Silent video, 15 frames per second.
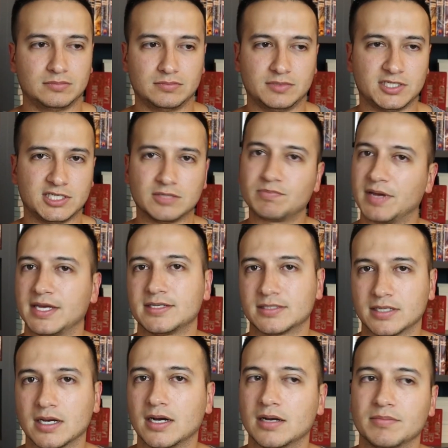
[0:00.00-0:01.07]

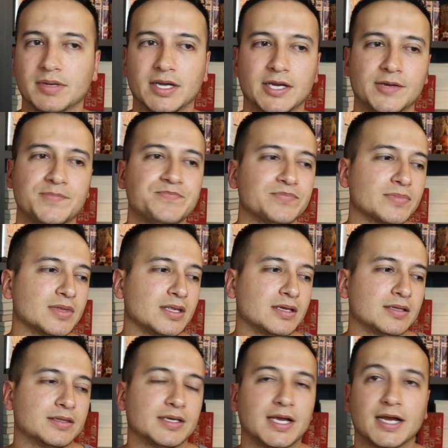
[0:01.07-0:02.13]
space combat.
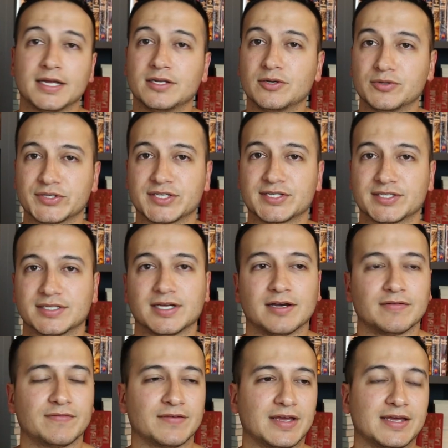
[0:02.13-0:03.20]
The guy knows his
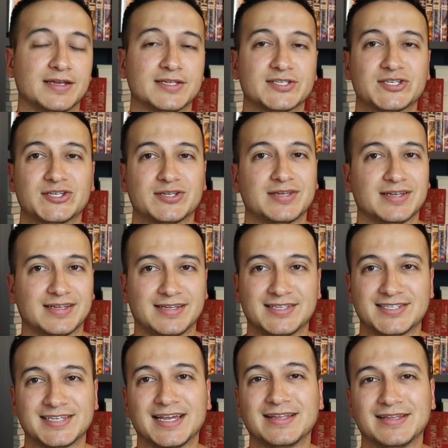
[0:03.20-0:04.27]
stuff, and it's
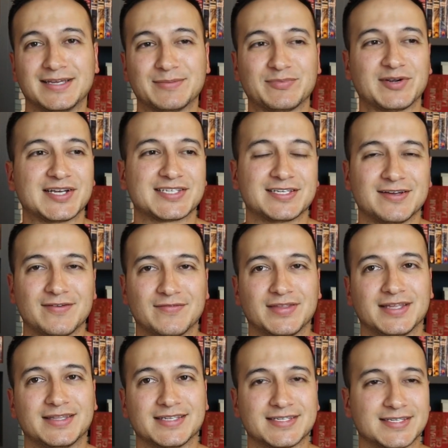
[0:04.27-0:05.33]
insanely impressive
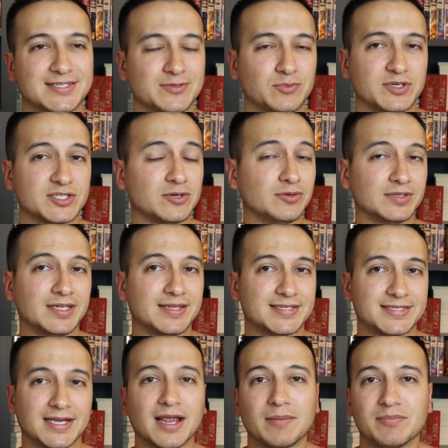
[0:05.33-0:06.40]
that this was only the
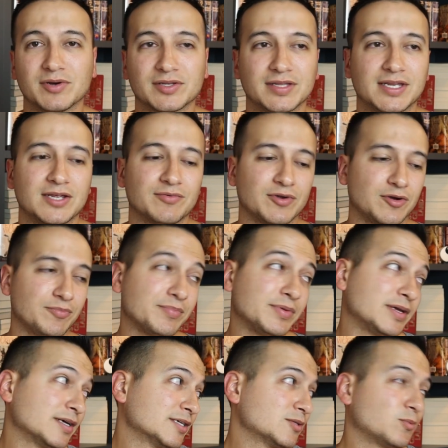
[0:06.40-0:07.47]
second book that he wrote,
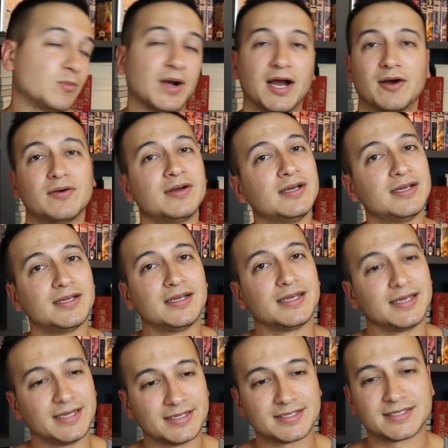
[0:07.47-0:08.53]
because wow,
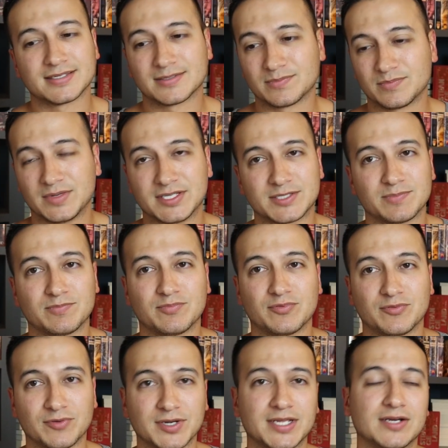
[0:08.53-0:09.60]
It's
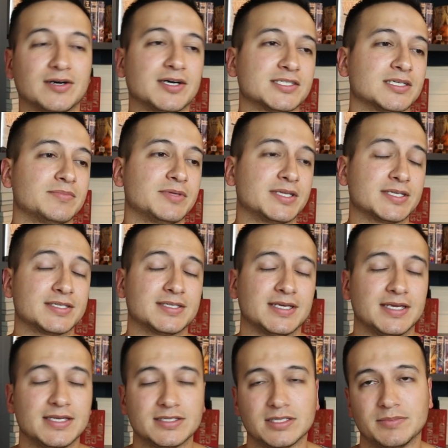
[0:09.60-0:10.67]
pretty awesome, and this is
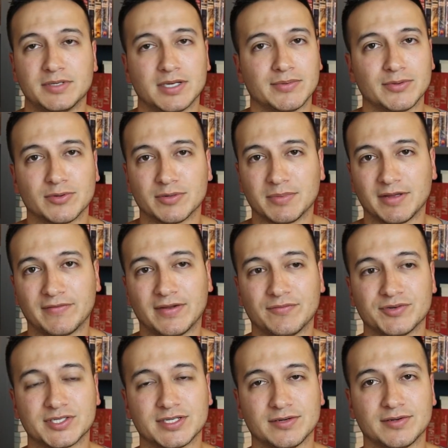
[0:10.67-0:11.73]
easily becoming one of my
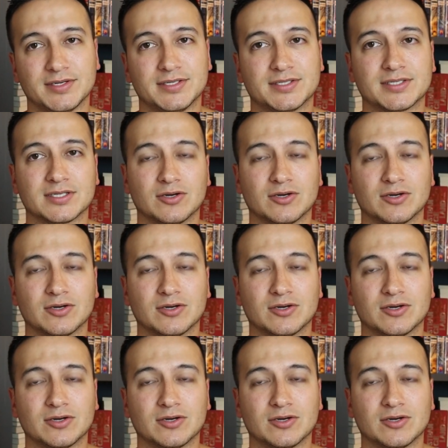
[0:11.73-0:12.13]
favorite series